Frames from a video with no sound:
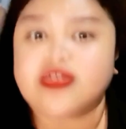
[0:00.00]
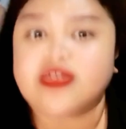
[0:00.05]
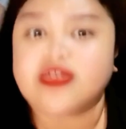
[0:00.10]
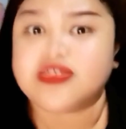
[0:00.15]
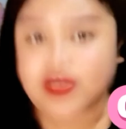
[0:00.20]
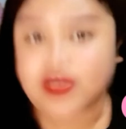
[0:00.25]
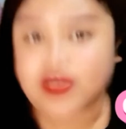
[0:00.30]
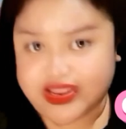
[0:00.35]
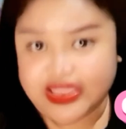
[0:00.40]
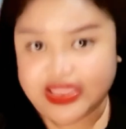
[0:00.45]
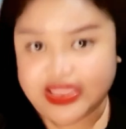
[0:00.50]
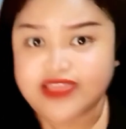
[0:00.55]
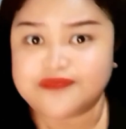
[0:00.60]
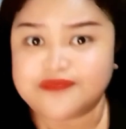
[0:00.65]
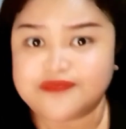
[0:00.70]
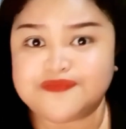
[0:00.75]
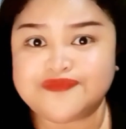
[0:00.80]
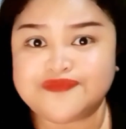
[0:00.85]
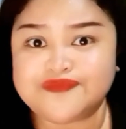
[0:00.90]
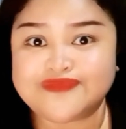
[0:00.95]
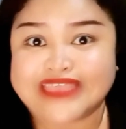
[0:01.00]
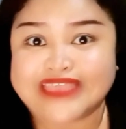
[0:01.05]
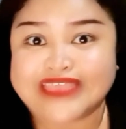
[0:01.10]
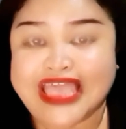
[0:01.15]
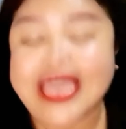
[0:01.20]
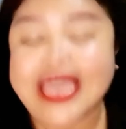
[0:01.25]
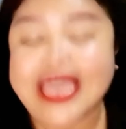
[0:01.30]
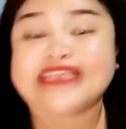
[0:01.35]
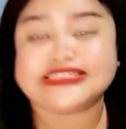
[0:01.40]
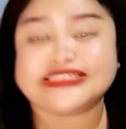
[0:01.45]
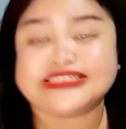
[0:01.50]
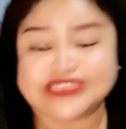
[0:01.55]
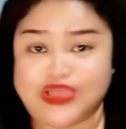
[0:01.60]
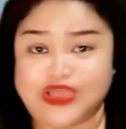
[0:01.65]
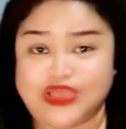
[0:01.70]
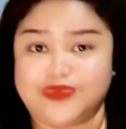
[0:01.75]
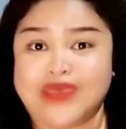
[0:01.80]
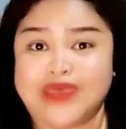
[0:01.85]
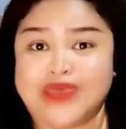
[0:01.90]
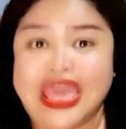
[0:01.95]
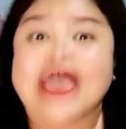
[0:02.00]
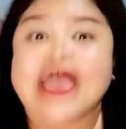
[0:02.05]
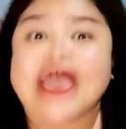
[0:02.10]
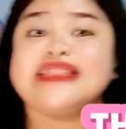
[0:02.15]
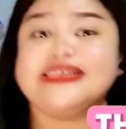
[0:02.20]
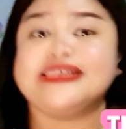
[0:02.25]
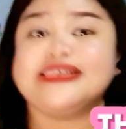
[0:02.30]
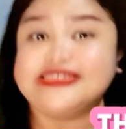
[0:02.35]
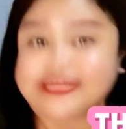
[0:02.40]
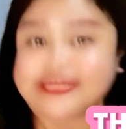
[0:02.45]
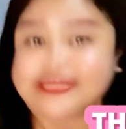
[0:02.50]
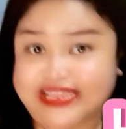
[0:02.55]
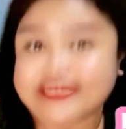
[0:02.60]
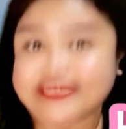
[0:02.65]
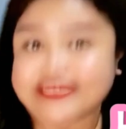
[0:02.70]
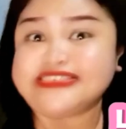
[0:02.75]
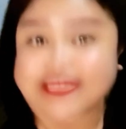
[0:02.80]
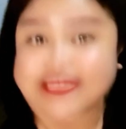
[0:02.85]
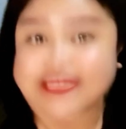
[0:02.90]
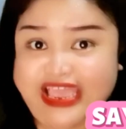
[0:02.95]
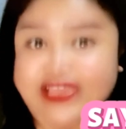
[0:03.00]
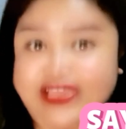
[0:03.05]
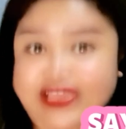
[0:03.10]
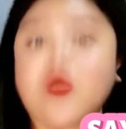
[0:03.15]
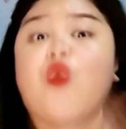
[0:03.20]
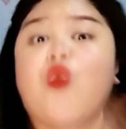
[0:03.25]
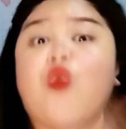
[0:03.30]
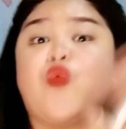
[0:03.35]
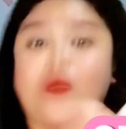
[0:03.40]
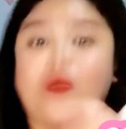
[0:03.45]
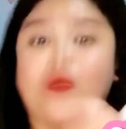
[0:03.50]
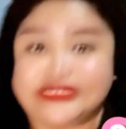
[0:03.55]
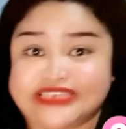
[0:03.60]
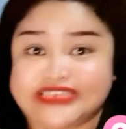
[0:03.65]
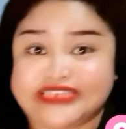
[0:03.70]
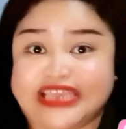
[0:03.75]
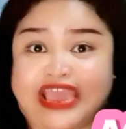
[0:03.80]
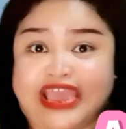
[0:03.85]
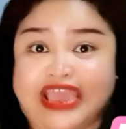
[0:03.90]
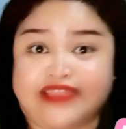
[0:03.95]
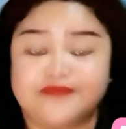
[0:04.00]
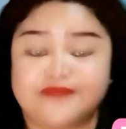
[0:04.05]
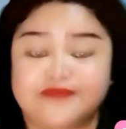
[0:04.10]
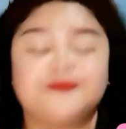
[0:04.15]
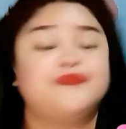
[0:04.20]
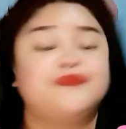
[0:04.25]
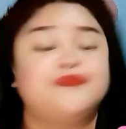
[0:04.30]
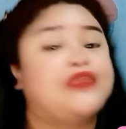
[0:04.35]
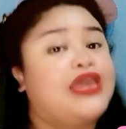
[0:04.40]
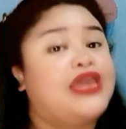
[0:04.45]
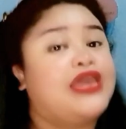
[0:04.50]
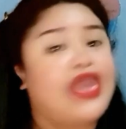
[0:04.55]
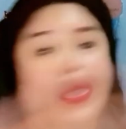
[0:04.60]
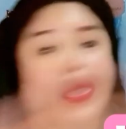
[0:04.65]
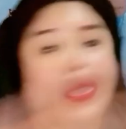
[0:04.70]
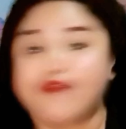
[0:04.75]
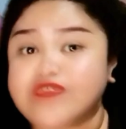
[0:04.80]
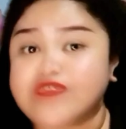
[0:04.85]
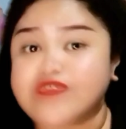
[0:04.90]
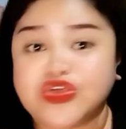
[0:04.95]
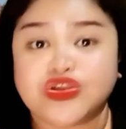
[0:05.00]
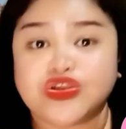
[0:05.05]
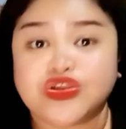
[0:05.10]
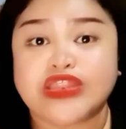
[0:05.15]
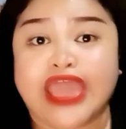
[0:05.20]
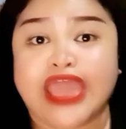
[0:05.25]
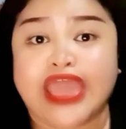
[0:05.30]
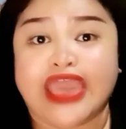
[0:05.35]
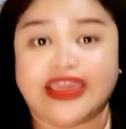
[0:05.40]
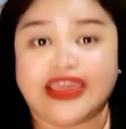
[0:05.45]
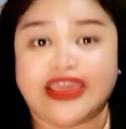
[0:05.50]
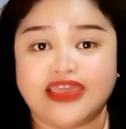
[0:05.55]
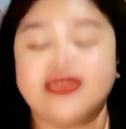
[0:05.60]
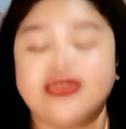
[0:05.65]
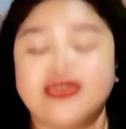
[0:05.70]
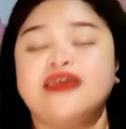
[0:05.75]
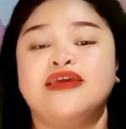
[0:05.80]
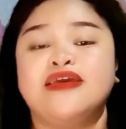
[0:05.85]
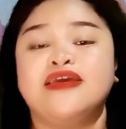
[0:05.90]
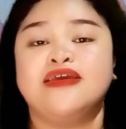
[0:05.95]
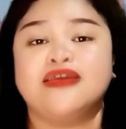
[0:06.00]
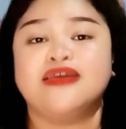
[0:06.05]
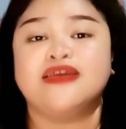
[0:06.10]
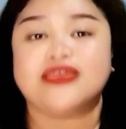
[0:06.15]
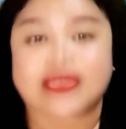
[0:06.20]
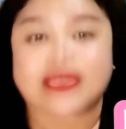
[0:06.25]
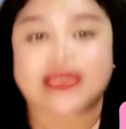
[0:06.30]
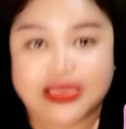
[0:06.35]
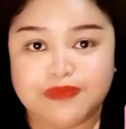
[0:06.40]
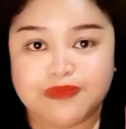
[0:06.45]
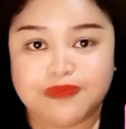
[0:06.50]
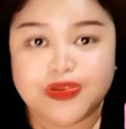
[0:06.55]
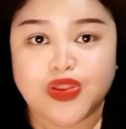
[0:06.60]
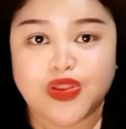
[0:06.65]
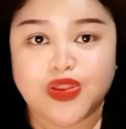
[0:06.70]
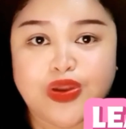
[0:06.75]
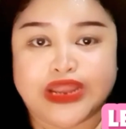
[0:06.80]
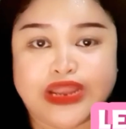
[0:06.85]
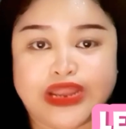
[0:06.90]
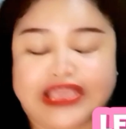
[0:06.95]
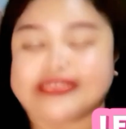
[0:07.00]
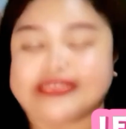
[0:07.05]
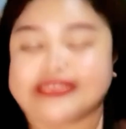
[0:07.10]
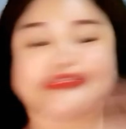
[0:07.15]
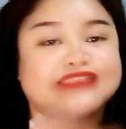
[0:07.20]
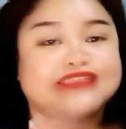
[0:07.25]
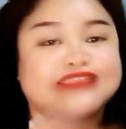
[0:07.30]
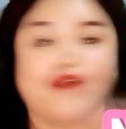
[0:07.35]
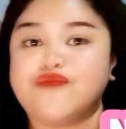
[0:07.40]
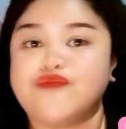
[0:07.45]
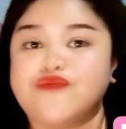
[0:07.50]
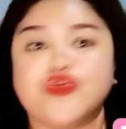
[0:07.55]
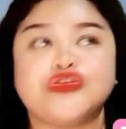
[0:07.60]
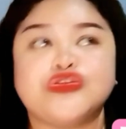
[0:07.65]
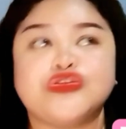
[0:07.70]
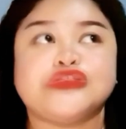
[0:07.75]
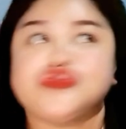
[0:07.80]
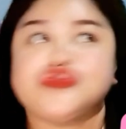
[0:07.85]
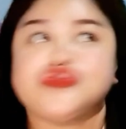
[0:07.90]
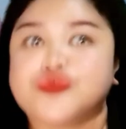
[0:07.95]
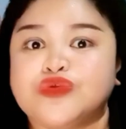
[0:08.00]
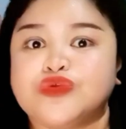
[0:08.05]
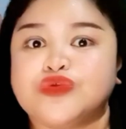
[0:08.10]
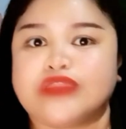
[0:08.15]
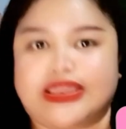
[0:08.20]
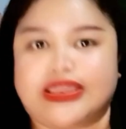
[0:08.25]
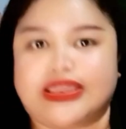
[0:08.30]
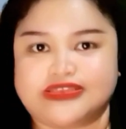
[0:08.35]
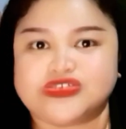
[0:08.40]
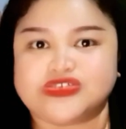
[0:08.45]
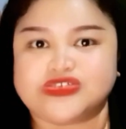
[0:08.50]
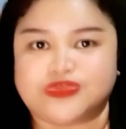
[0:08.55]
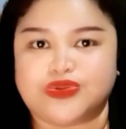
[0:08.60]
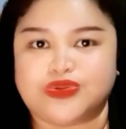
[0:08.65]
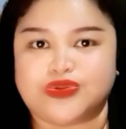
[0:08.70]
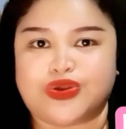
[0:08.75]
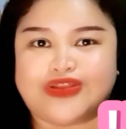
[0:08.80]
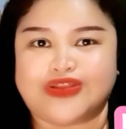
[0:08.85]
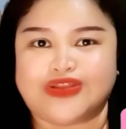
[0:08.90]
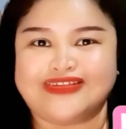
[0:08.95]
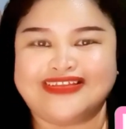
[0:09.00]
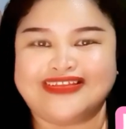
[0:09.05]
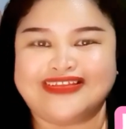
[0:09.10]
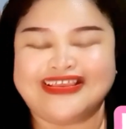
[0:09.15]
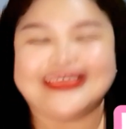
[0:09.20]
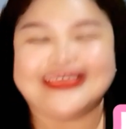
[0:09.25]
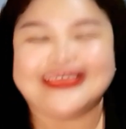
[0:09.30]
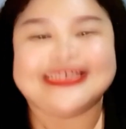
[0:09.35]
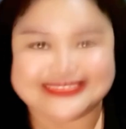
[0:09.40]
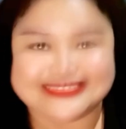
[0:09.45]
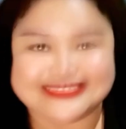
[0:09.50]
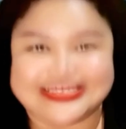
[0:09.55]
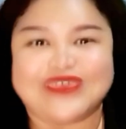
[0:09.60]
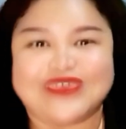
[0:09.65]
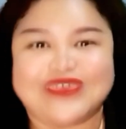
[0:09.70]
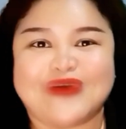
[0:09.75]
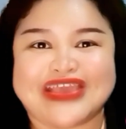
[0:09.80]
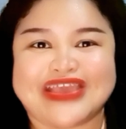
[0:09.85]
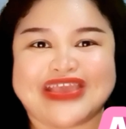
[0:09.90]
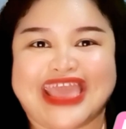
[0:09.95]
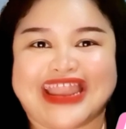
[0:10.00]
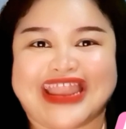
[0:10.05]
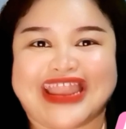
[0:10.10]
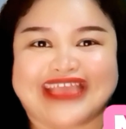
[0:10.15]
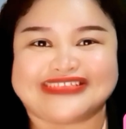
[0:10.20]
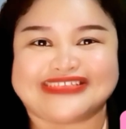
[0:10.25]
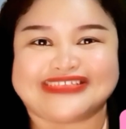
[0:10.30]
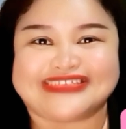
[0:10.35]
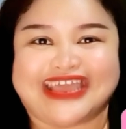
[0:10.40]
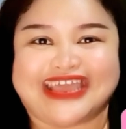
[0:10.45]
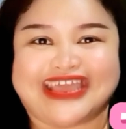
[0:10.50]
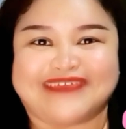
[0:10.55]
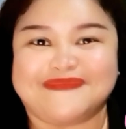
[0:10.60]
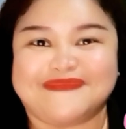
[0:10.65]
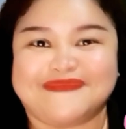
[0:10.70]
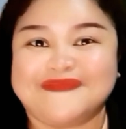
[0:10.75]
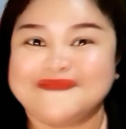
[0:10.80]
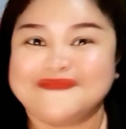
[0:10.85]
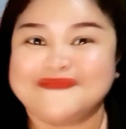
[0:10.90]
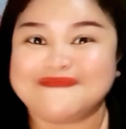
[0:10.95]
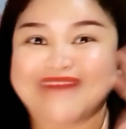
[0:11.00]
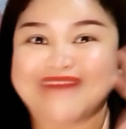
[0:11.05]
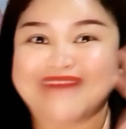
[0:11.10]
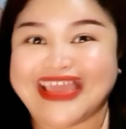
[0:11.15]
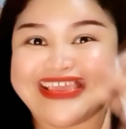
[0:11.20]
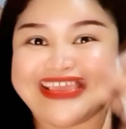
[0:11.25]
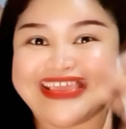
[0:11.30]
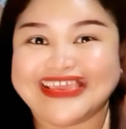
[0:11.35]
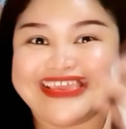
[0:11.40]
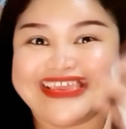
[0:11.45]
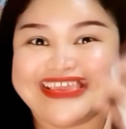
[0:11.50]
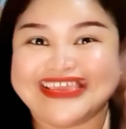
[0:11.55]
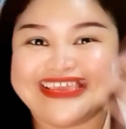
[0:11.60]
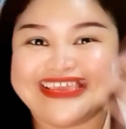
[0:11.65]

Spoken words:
Got it? So, this is Lee saying once again, have a good day. Keep learning. It's never too late to learn. See you again next time. Bye.